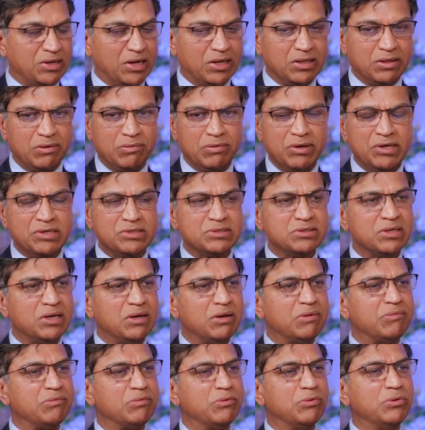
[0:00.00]
Otherwise,
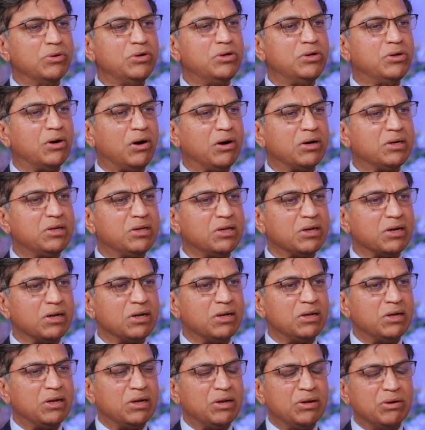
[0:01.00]
good doctor,
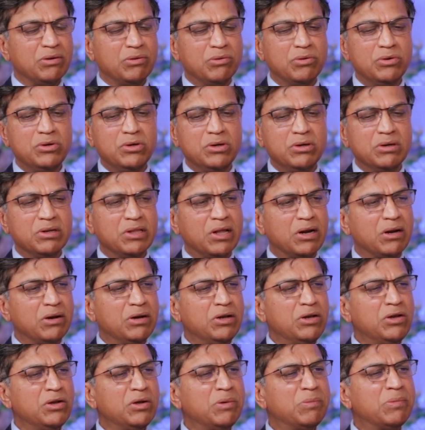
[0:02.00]
good, there are
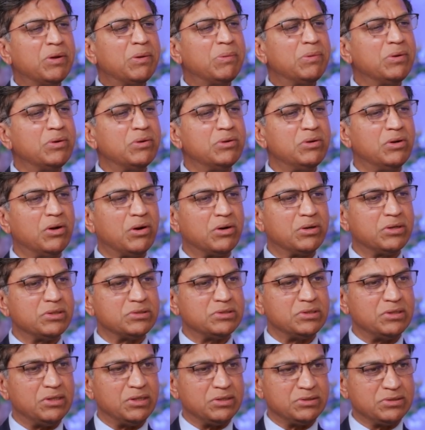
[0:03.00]
innumerable good
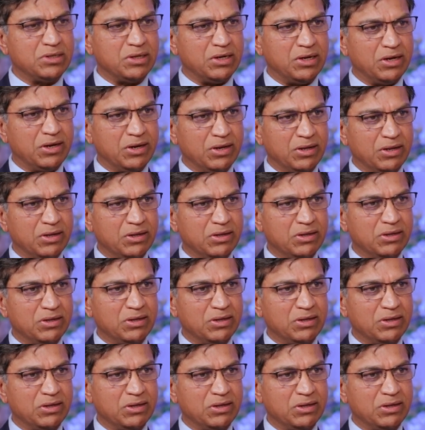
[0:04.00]
doctors in this country.